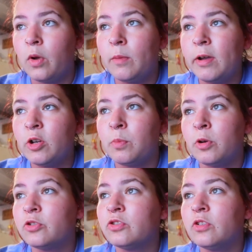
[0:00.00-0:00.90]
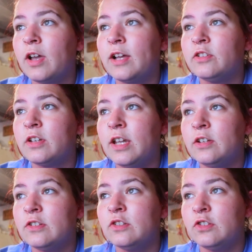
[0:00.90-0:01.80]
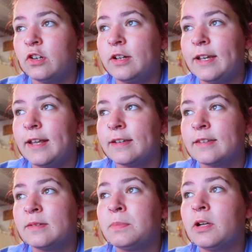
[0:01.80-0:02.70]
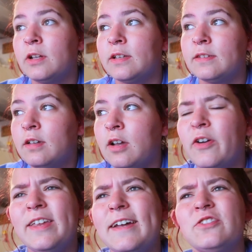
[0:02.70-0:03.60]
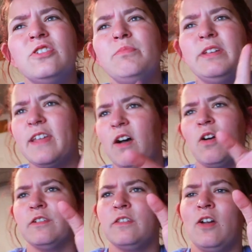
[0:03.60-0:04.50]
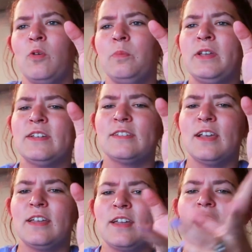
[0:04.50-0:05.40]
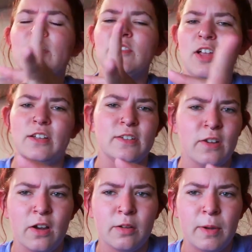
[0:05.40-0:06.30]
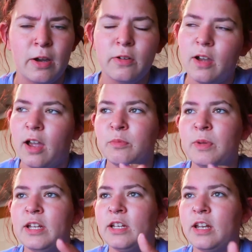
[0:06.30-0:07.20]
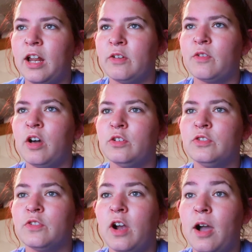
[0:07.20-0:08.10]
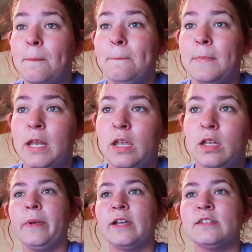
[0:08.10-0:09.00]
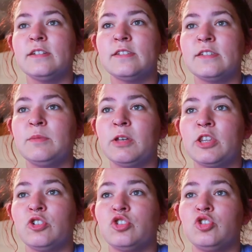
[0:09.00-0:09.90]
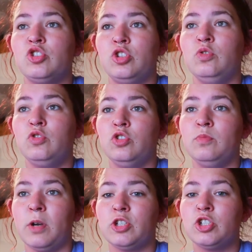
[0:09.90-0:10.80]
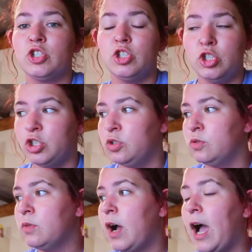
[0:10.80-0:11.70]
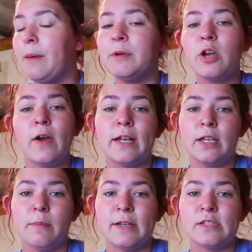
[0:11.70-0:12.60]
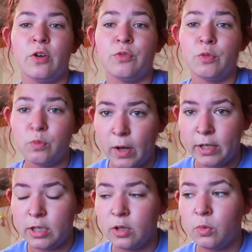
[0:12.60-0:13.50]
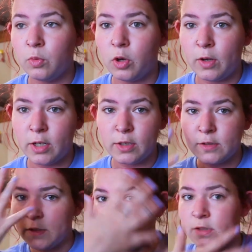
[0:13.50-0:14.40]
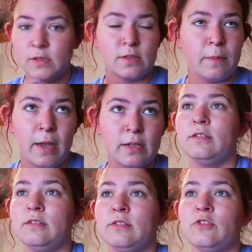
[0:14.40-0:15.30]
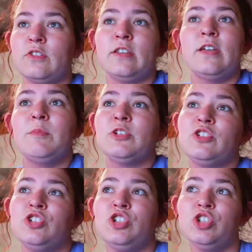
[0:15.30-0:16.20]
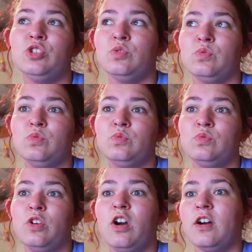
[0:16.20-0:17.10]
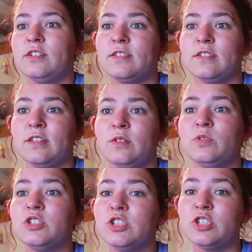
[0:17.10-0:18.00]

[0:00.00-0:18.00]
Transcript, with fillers: Write about your personal education journey and experiences. Okay, that shouldn't be that hard though. Because, like, I have a lot to talk about. I've been in and out of college for a hot minute. Because it doesn't seem like there's too much to do, I'm going to go ahead and get myself ready real quick because this is a mess. There's not that much to do, honestly, which is